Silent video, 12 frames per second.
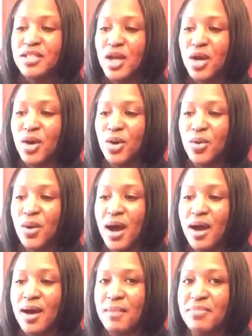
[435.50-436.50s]
So
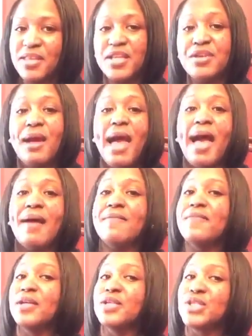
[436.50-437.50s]
then you
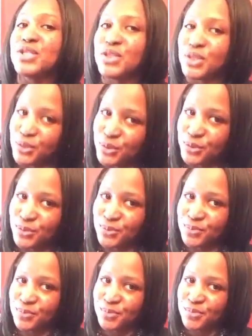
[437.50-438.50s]
have
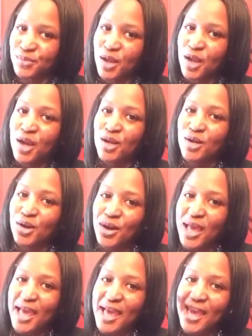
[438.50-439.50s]
Zoom. Go
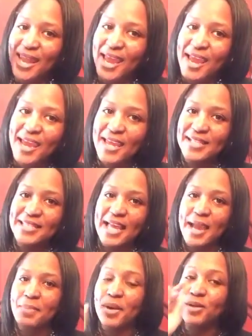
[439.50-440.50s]
ahead and
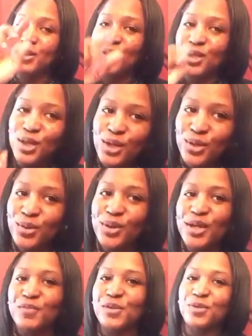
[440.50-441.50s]
type a
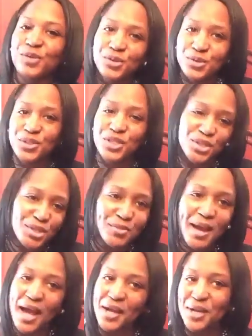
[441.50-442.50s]
2 if you use
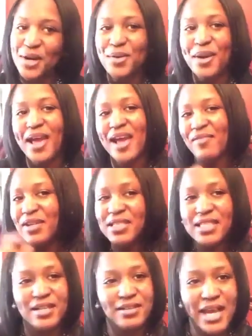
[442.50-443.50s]
Zoom. I know every
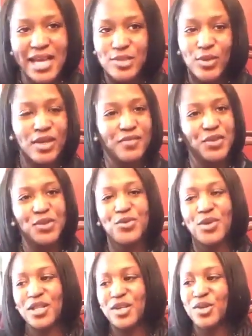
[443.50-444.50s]
single last one of
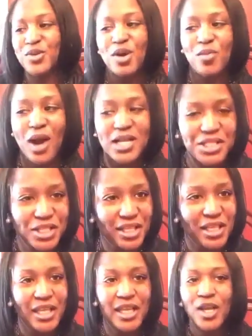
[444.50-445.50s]
you, whether you are
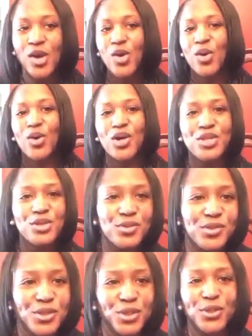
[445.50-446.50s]
watching it on
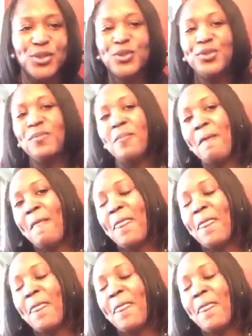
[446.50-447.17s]
YouTube,